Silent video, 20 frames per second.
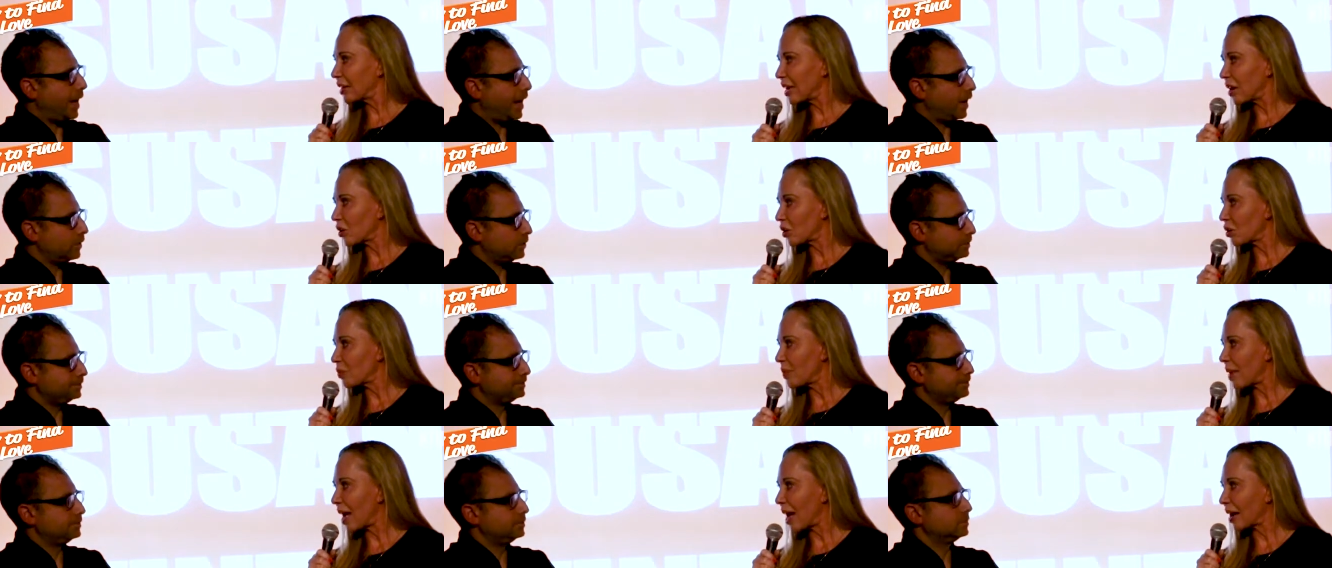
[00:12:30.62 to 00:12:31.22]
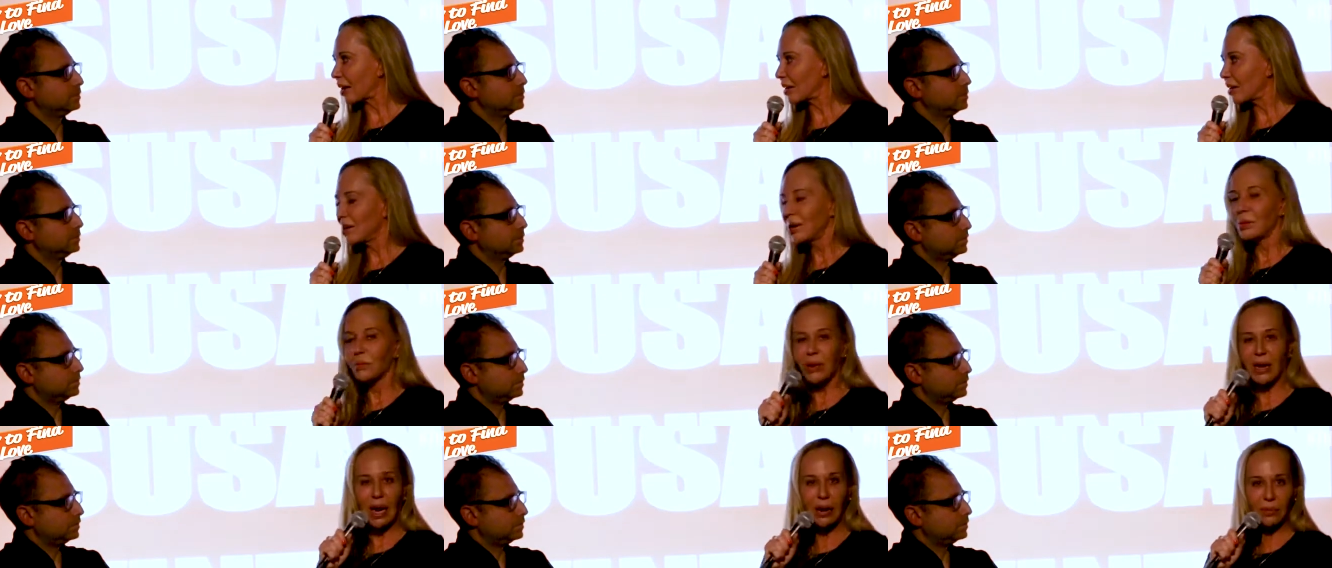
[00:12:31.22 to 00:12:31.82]
Speaker 1: get her back.
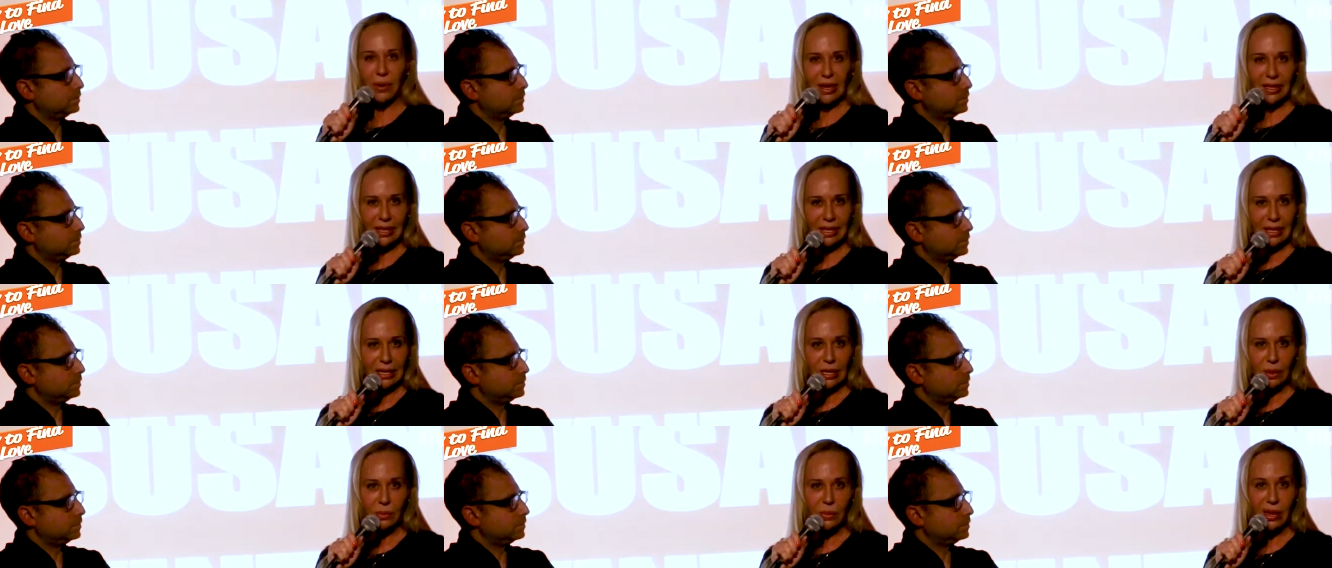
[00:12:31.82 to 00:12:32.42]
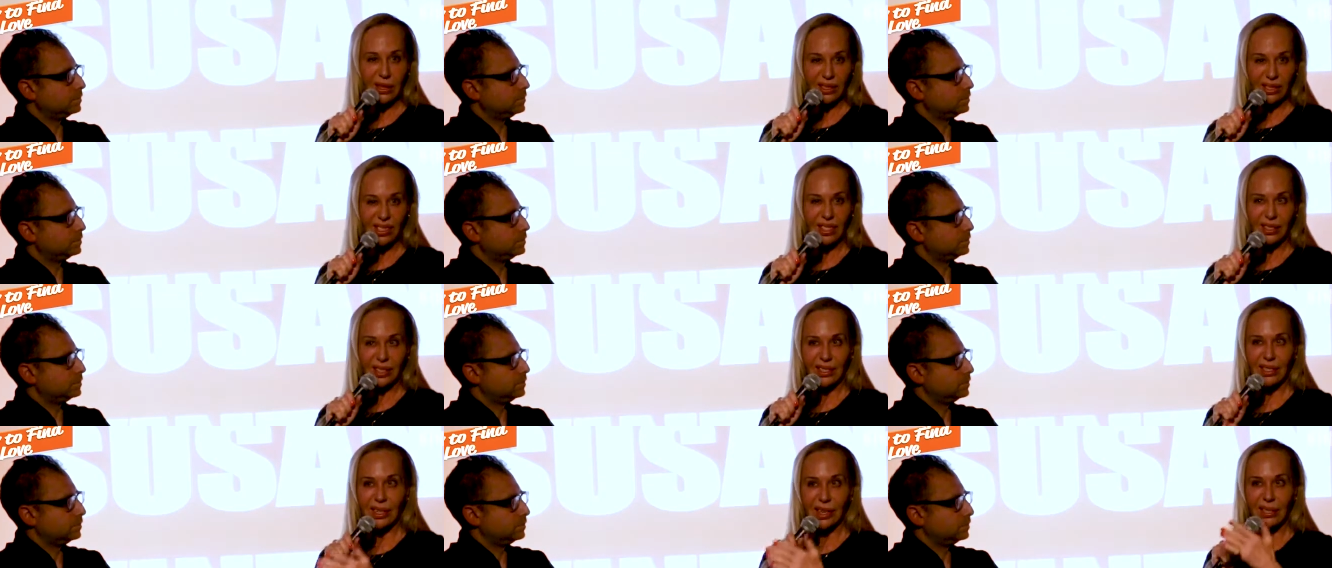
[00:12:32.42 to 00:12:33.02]
But I write the emails
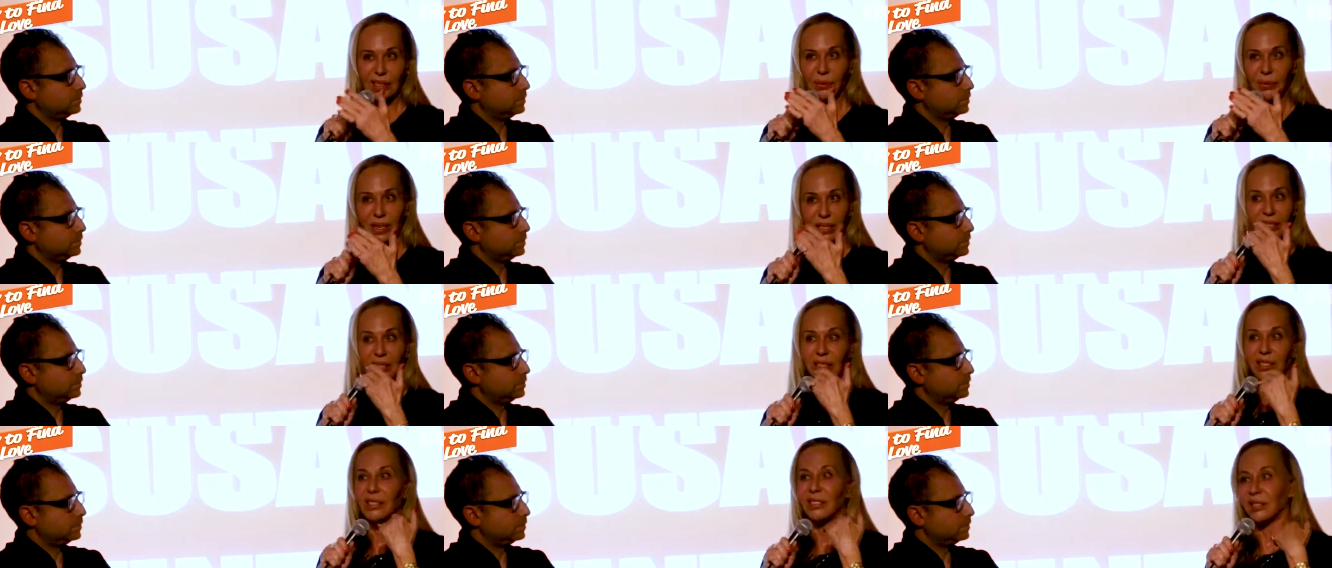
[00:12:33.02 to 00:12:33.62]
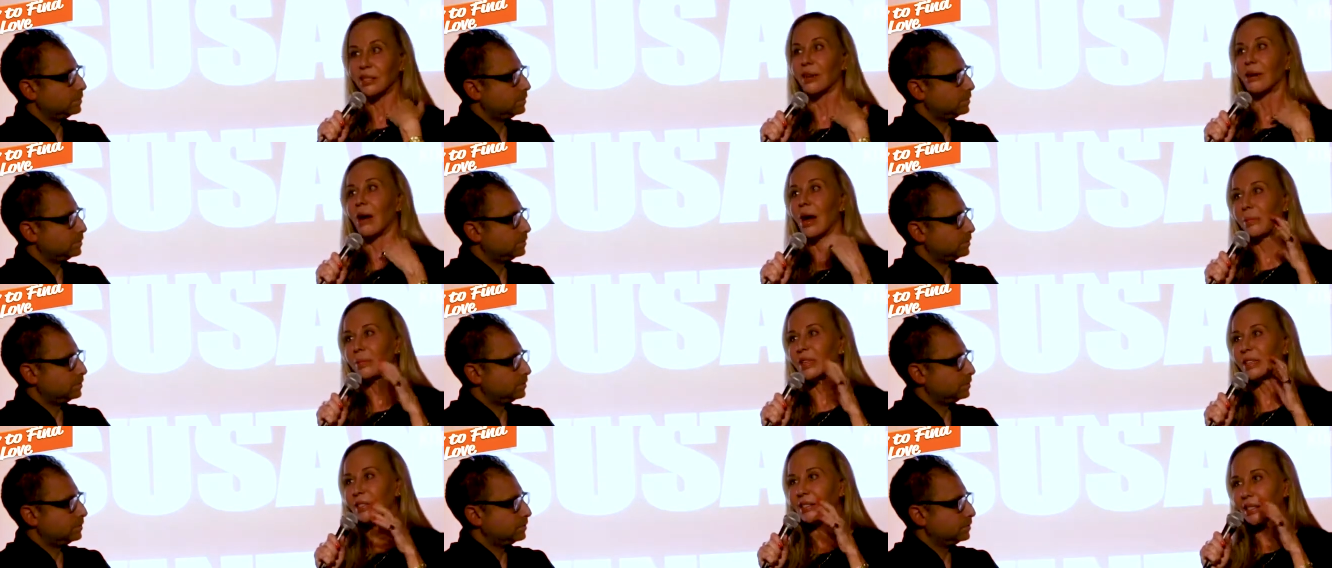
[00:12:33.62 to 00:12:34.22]
and the text messages, so
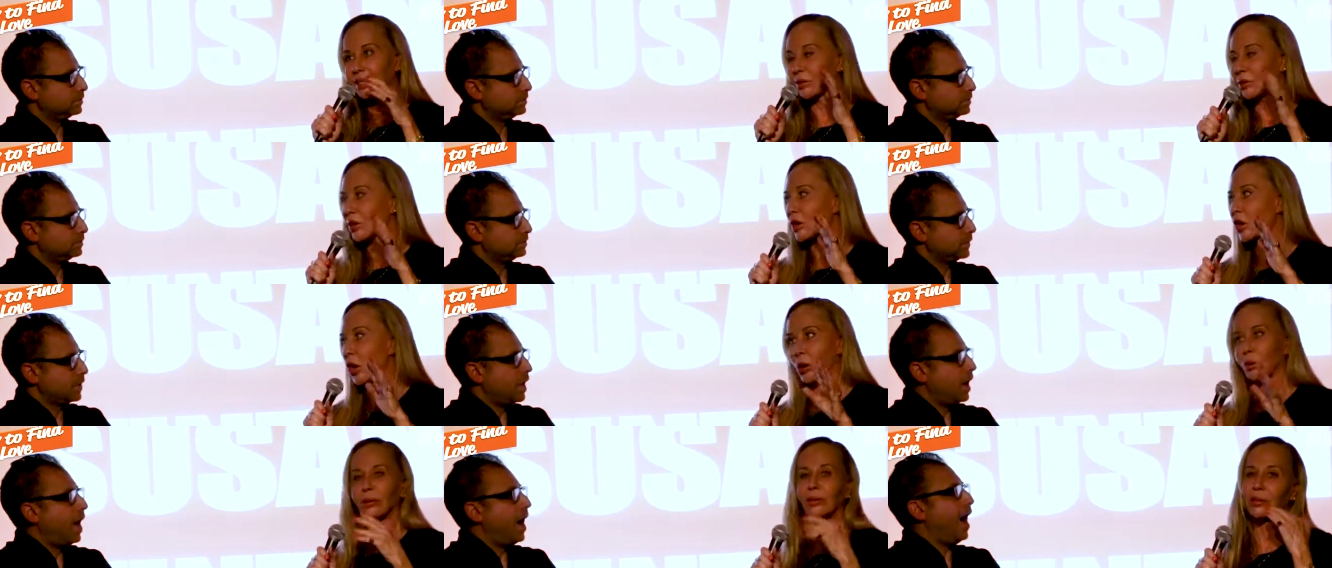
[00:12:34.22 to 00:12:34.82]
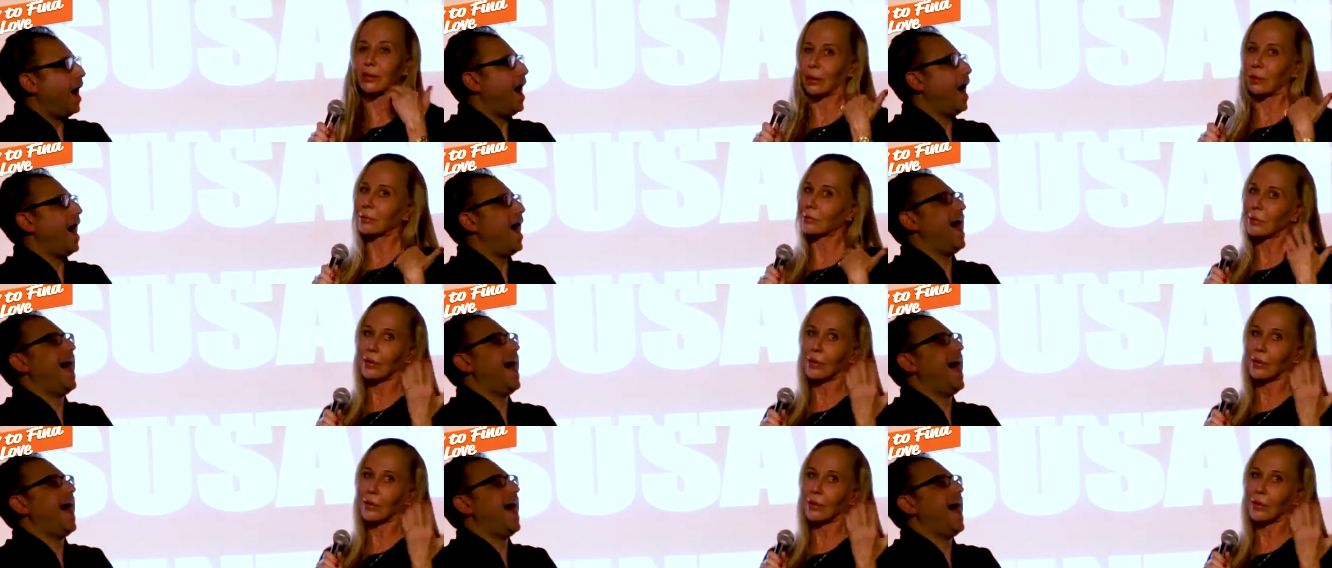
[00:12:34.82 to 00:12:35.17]
I'm the Cyrano. So.